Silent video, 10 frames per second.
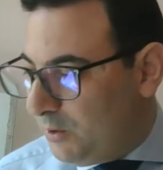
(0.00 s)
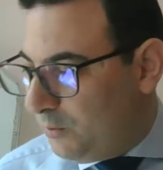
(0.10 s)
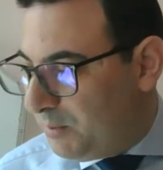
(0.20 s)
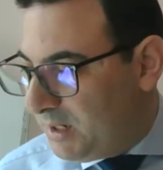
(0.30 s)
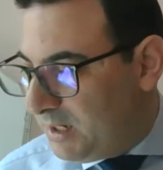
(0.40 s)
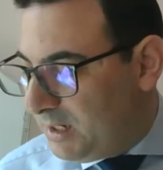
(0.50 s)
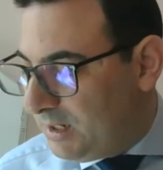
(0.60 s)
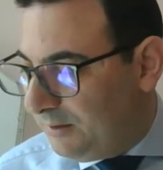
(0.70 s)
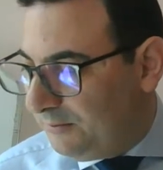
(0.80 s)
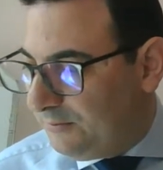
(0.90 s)
be
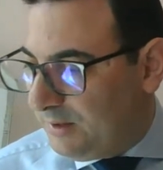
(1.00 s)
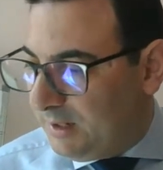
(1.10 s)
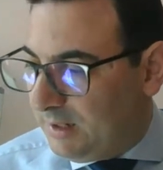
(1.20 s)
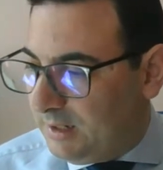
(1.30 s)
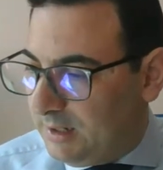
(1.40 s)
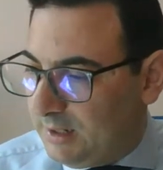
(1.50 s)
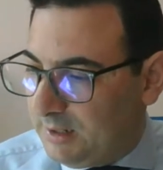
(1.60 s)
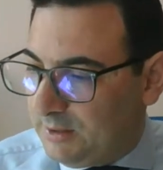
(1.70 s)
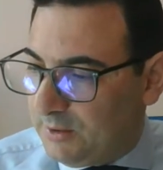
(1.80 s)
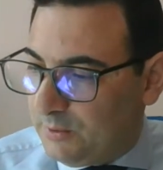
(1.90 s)

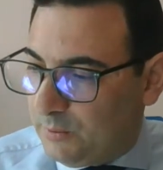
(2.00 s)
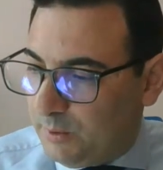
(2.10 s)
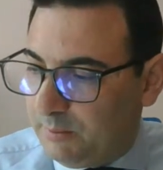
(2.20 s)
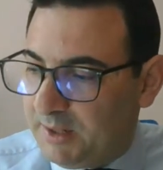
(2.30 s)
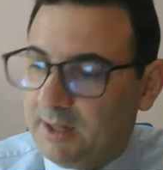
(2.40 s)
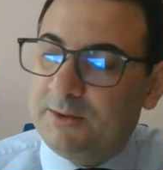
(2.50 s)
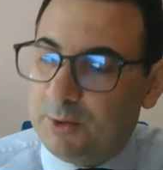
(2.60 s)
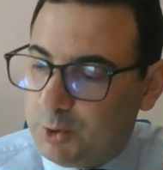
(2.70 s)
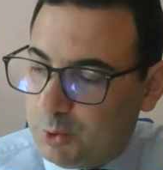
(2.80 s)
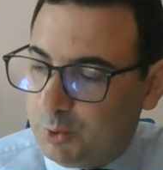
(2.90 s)
will be
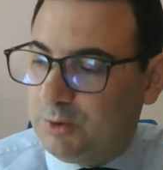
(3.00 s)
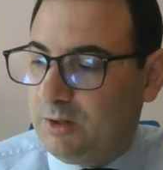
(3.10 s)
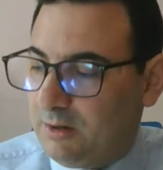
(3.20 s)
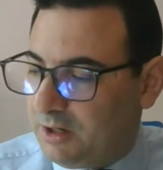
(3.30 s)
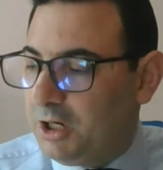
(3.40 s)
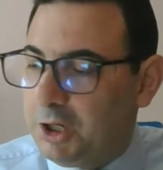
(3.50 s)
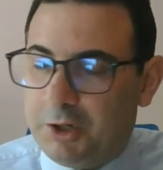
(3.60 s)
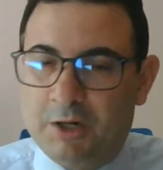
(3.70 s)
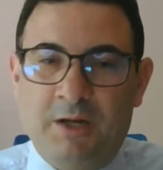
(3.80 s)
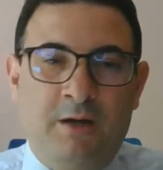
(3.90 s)
understood
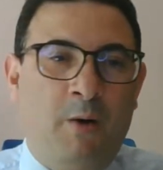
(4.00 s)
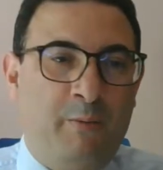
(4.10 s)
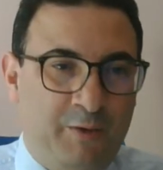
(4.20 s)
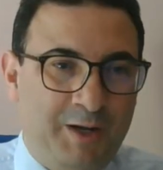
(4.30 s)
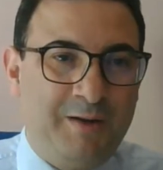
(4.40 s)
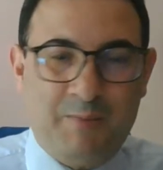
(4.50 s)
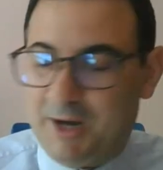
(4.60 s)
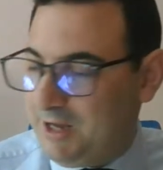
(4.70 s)
clearly, hopefully, by